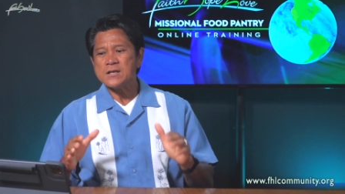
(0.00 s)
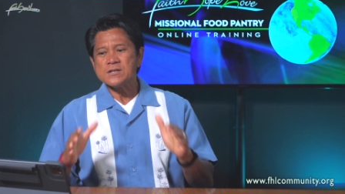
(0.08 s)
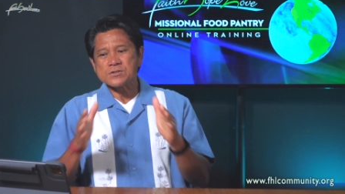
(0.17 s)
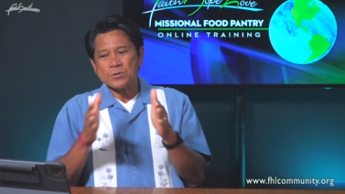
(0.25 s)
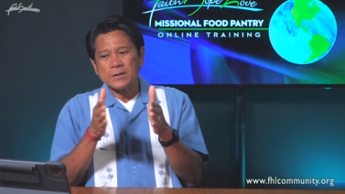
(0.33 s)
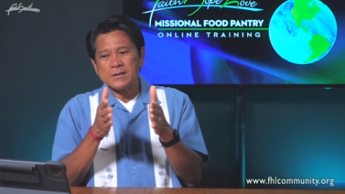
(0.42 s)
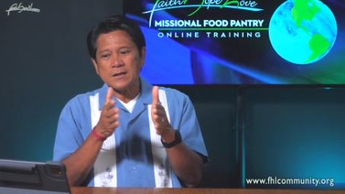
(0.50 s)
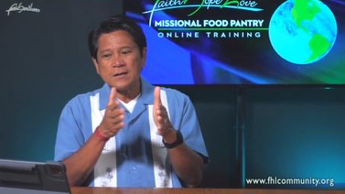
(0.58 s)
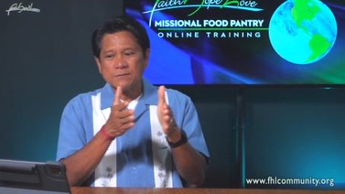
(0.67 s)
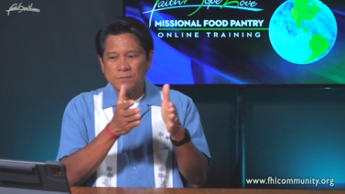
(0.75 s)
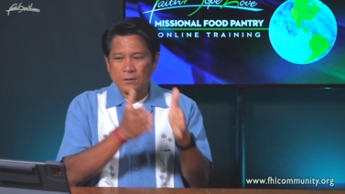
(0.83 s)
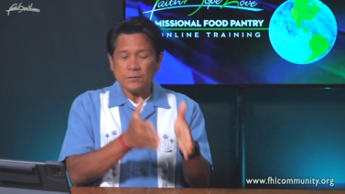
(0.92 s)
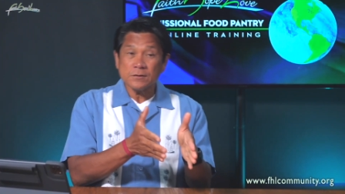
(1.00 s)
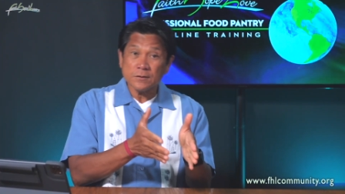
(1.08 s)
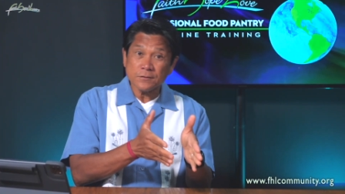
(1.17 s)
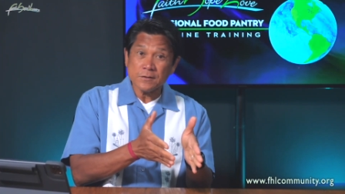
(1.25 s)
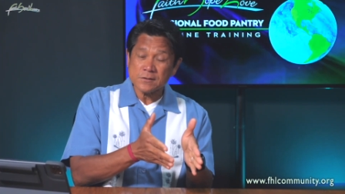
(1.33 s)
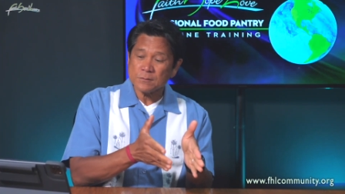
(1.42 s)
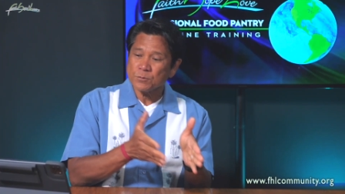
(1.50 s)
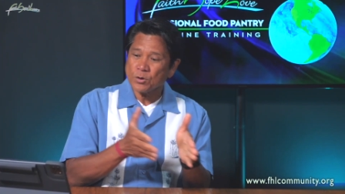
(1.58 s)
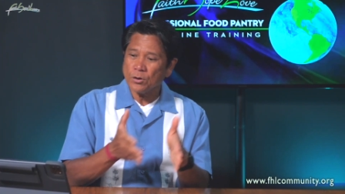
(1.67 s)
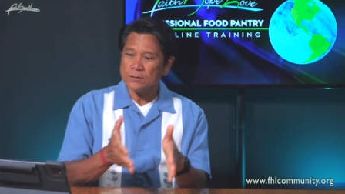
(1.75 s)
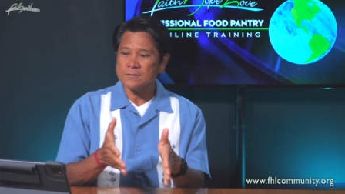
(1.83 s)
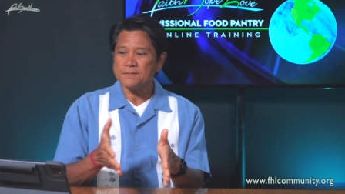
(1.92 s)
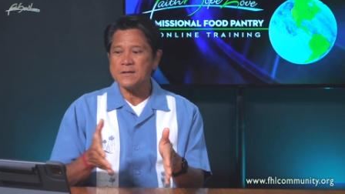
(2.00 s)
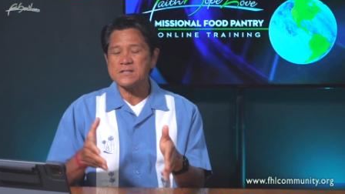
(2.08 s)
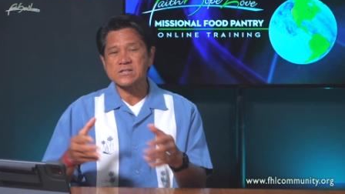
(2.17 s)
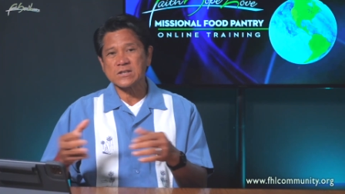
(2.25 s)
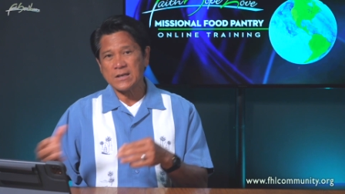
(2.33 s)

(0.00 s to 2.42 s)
So again, volunteerism cultivates